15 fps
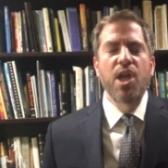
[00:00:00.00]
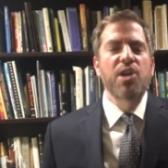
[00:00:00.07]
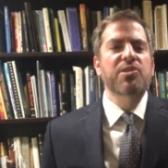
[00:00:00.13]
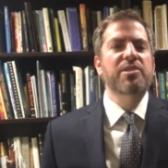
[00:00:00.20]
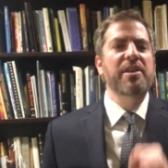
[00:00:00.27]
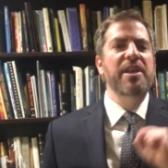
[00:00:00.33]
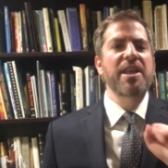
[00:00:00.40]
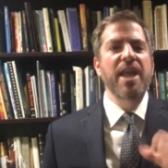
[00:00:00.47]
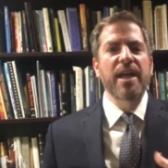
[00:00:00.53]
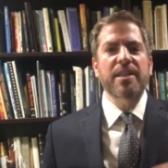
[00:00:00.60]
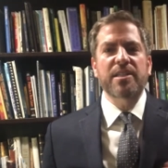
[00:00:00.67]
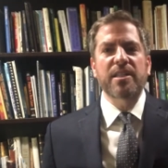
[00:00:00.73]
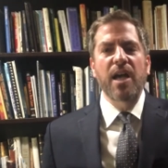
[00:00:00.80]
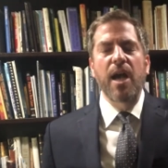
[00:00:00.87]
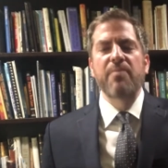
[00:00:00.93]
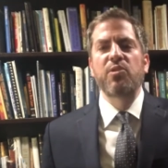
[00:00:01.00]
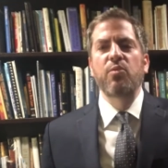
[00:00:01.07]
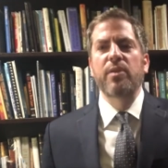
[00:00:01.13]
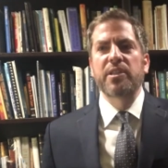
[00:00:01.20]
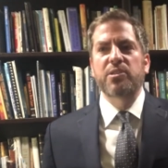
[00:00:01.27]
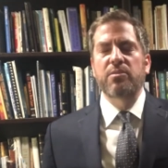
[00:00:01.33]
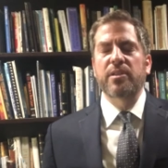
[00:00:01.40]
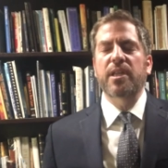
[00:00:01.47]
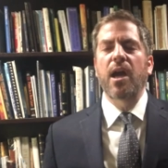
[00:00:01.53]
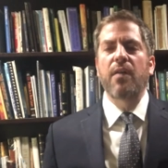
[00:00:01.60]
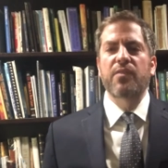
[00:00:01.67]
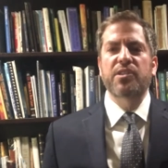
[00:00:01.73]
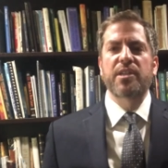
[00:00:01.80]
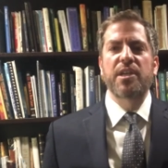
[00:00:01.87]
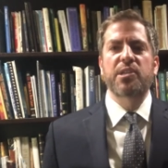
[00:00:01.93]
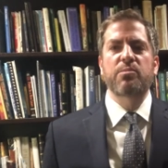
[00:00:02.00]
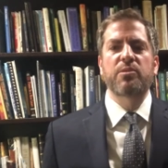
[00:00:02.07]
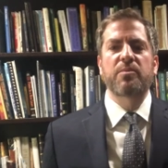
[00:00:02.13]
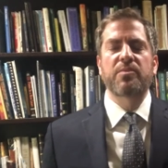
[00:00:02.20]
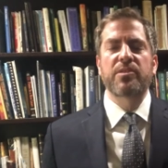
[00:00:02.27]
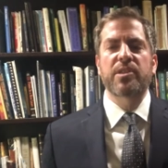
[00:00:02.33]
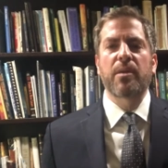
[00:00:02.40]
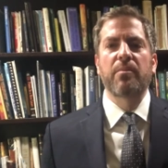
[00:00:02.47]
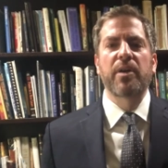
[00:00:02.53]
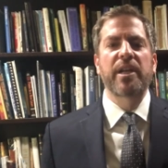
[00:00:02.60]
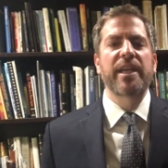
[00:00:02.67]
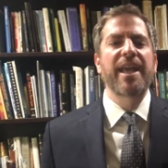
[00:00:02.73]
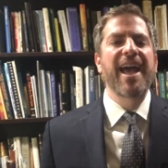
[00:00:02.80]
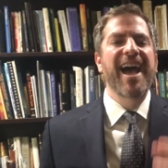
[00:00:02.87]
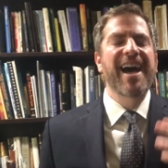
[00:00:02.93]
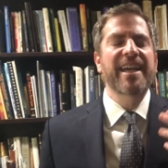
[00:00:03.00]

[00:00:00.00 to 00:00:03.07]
So the next time you enter into conversation with somebody,